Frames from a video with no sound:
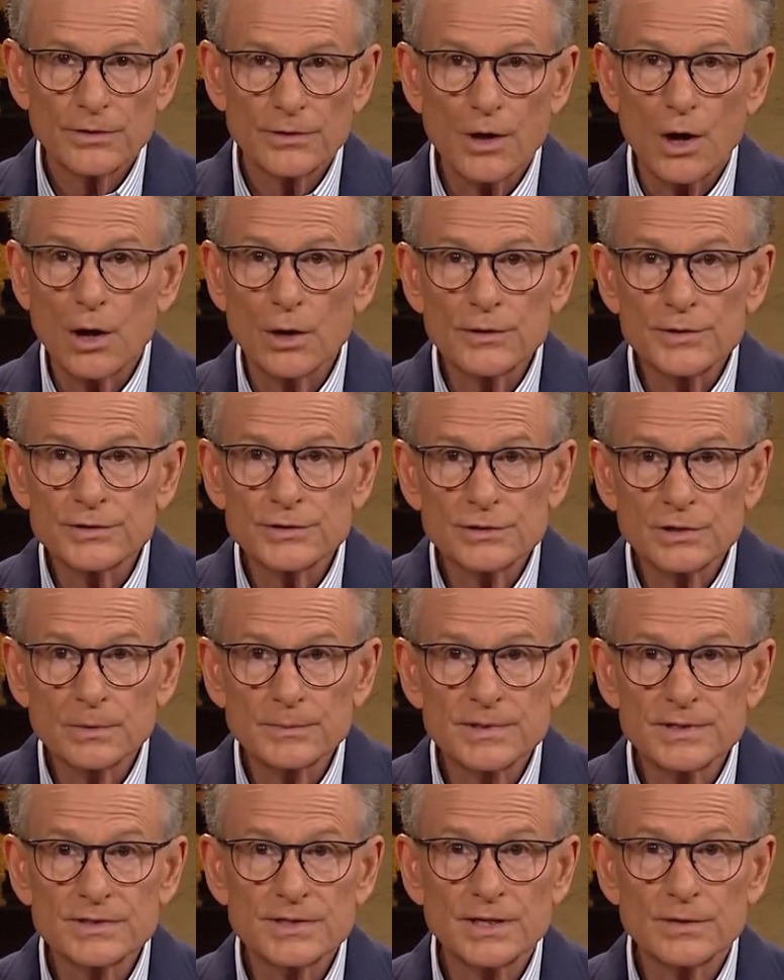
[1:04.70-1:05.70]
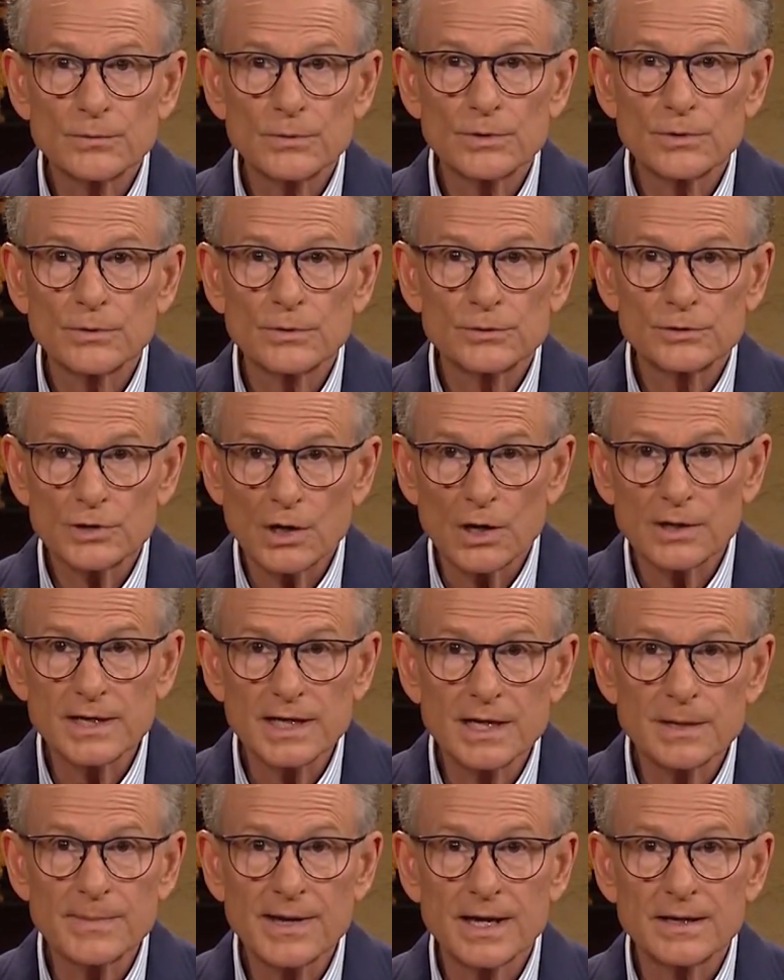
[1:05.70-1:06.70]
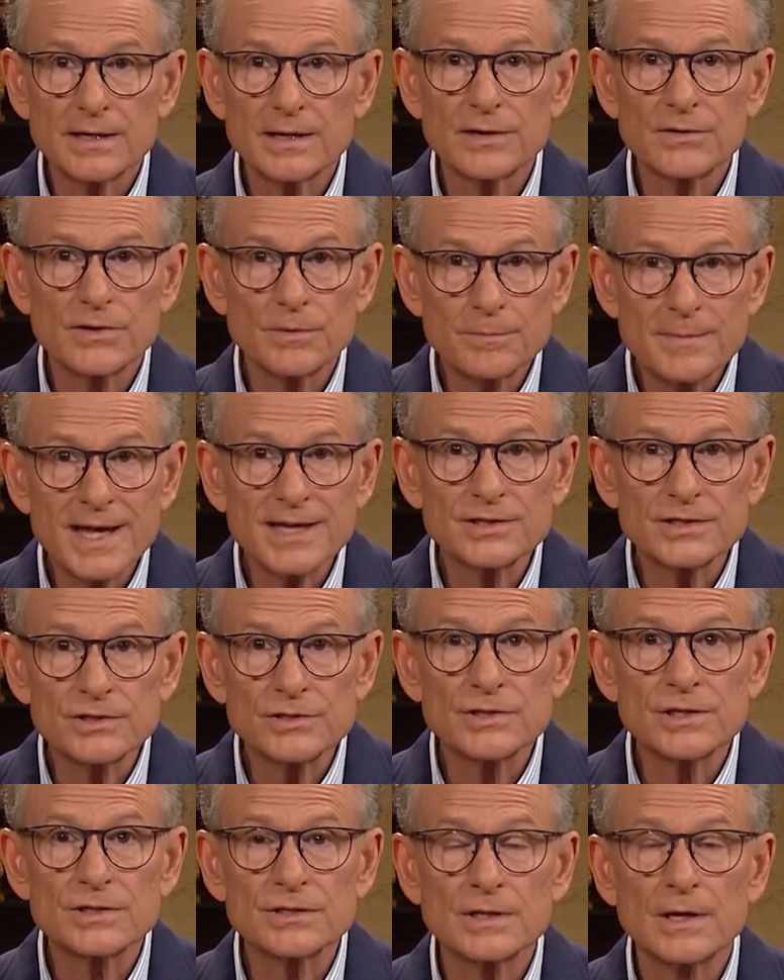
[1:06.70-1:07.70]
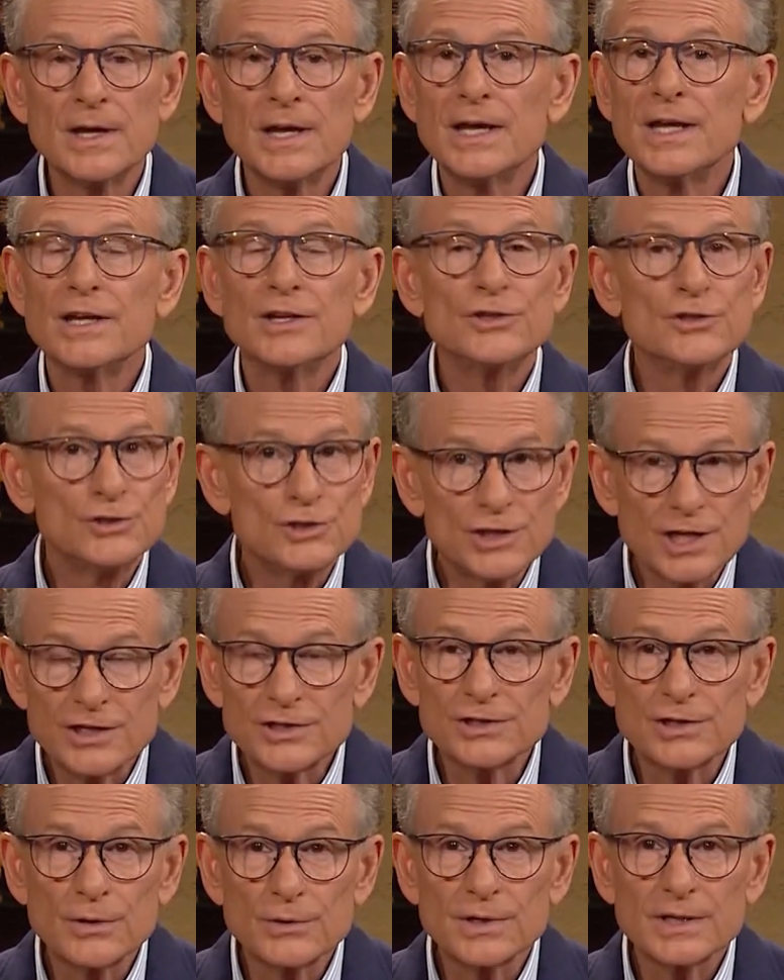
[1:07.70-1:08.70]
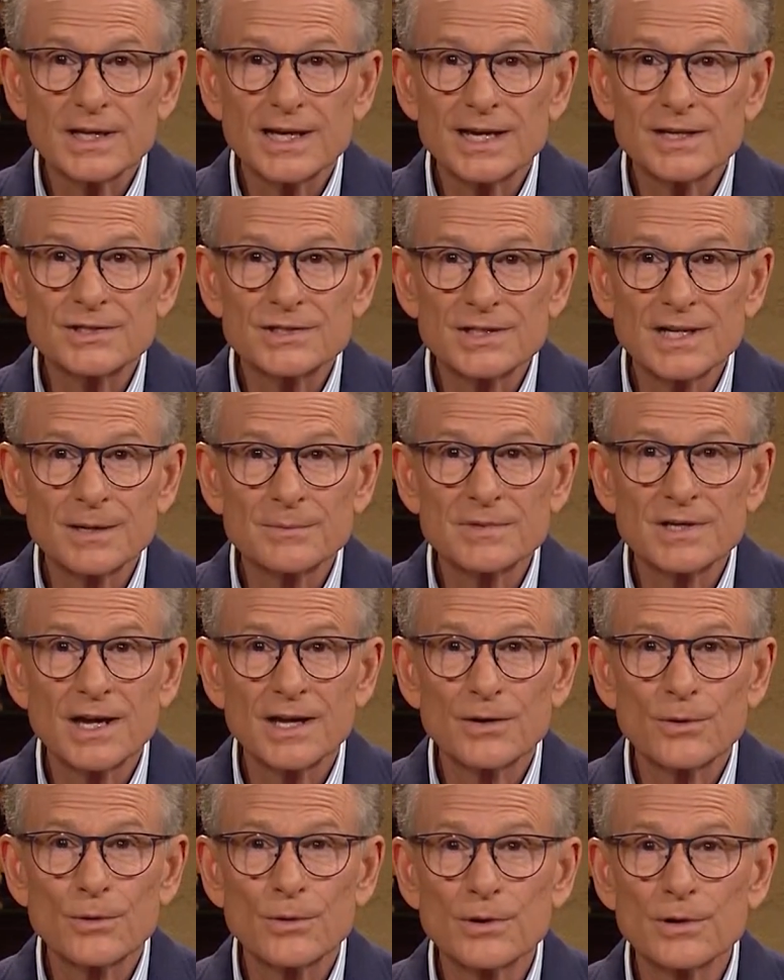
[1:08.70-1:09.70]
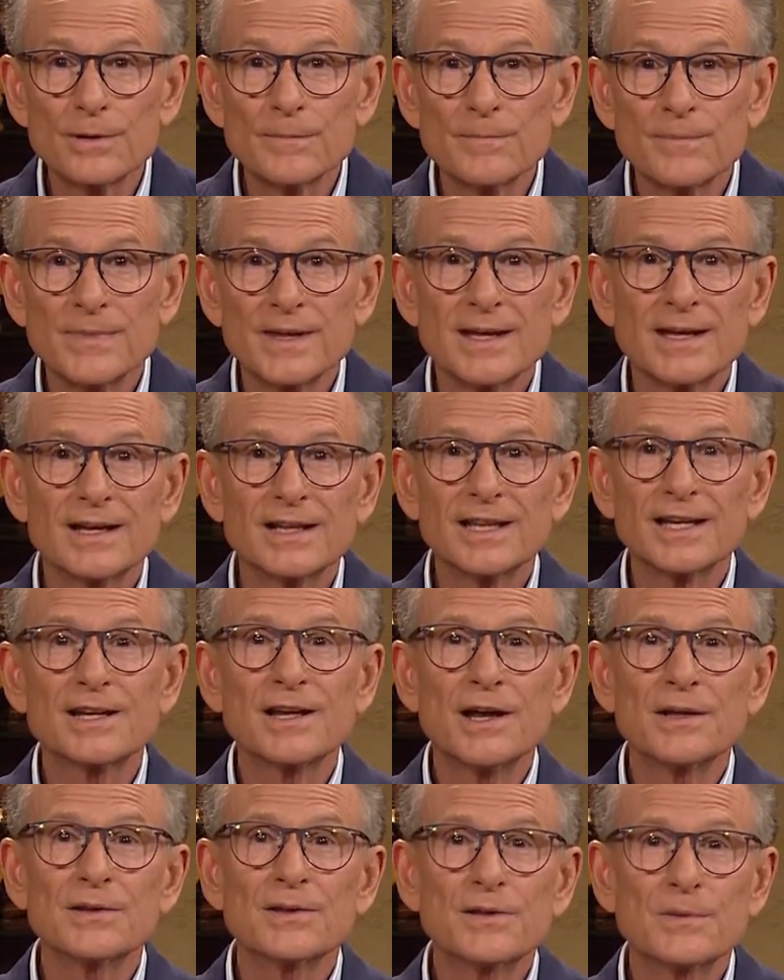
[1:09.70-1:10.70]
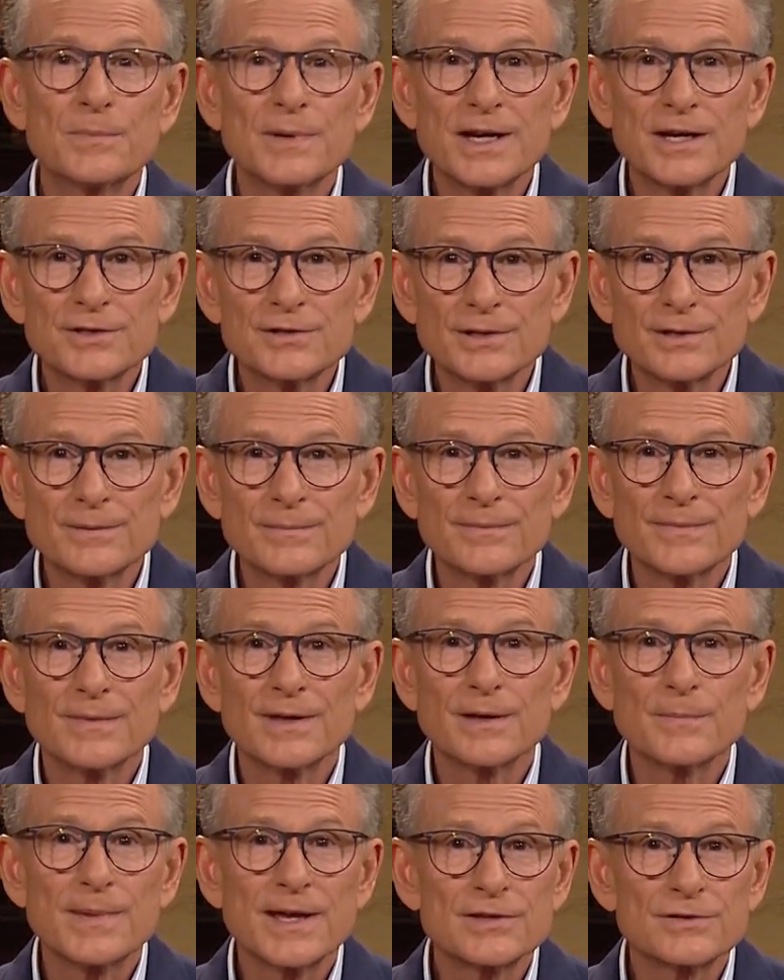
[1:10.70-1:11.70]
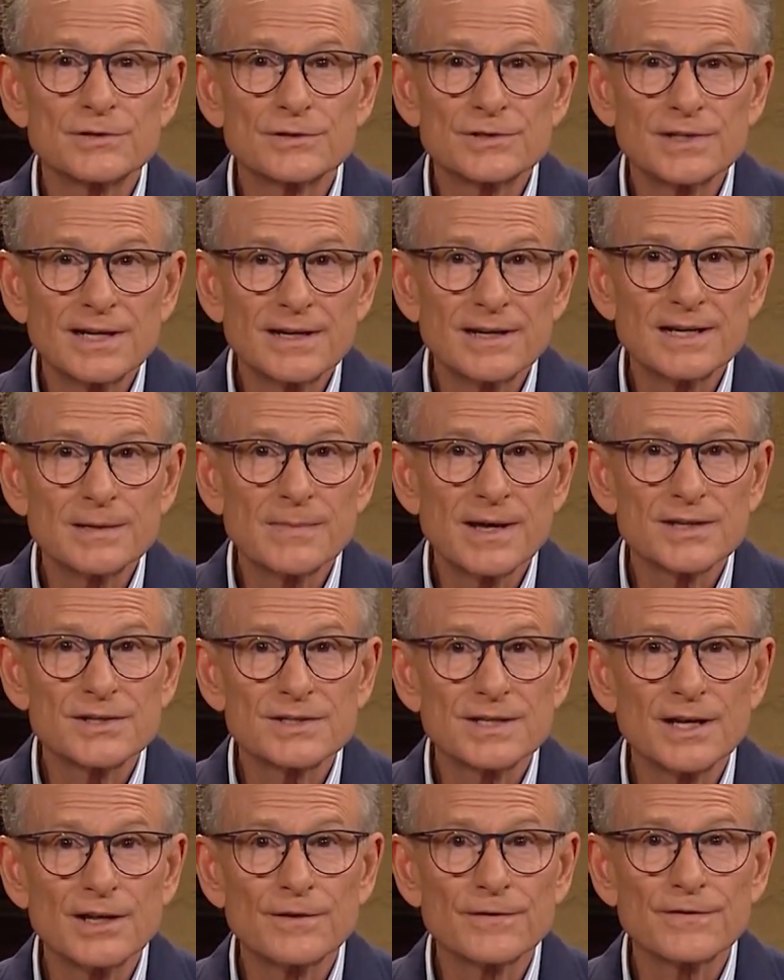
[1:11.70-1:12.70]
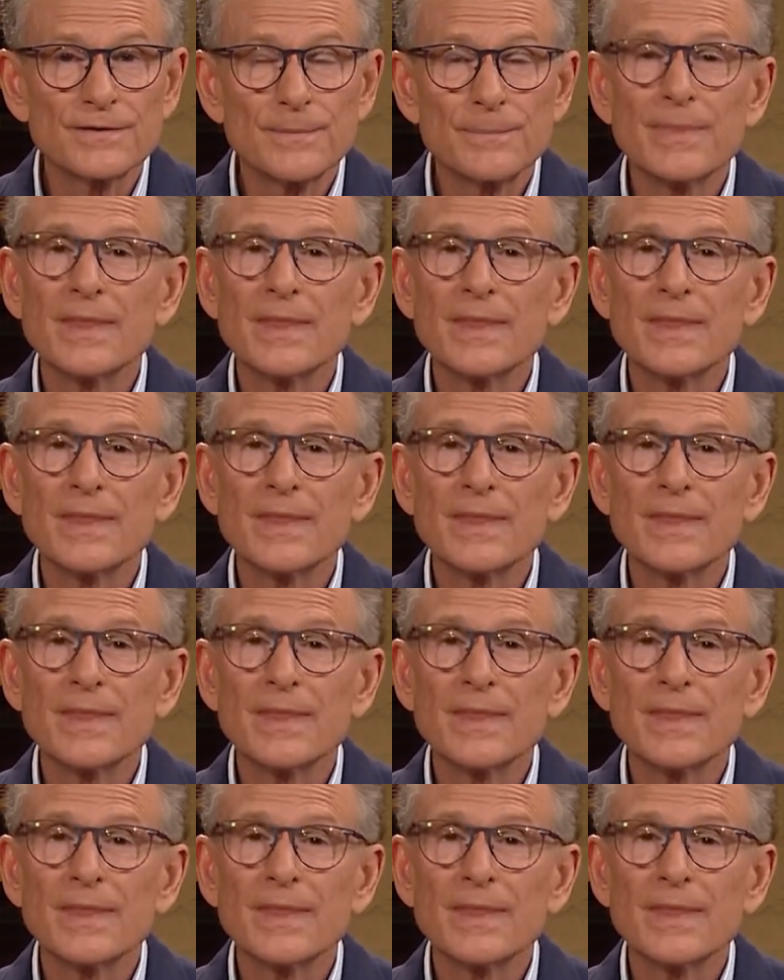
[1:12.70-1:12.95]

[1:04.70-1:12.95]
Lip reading: all the sermons that we're talking about here, the messages, just go to kcm.org, click onto the picture of Pastor Terri and myself,